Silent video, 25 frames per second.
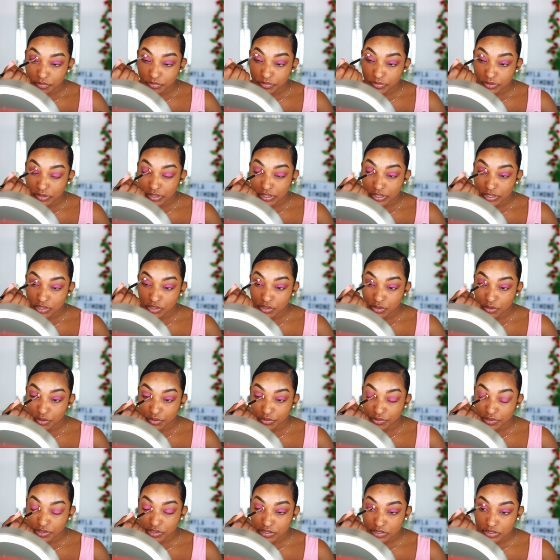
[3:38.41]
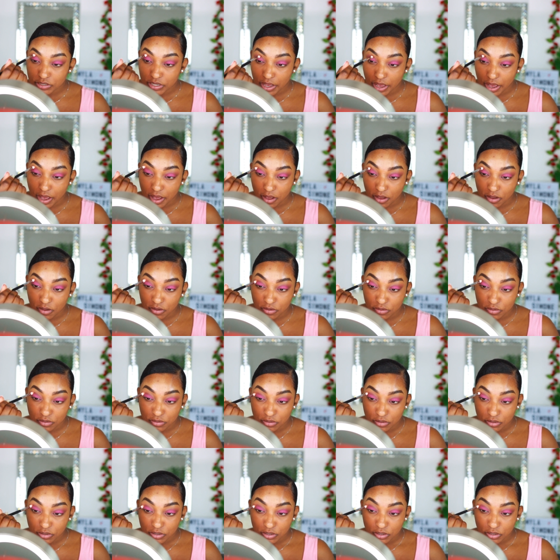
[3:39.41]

blend the crease out,